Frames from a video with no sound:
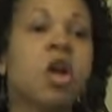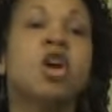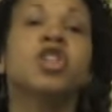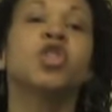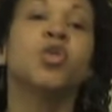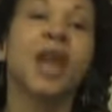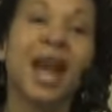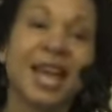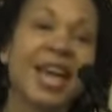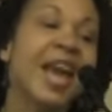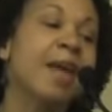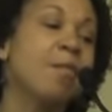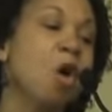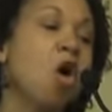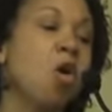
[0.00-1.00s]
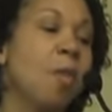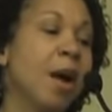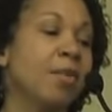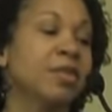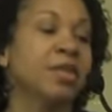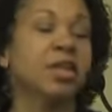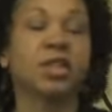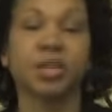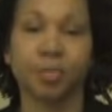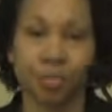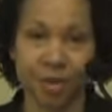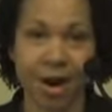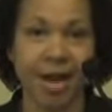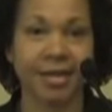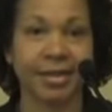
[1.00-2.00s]
So when I came home, I was a little
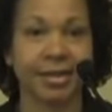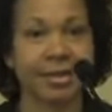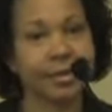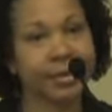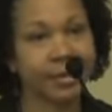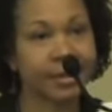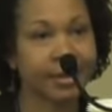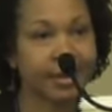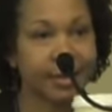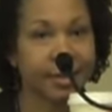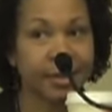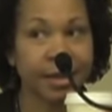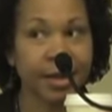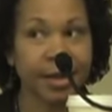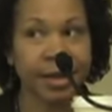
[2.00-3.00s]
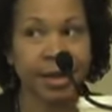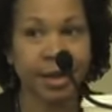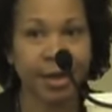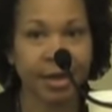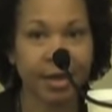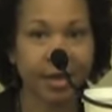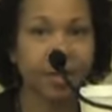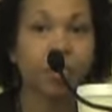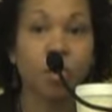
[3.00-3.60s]
depressed. To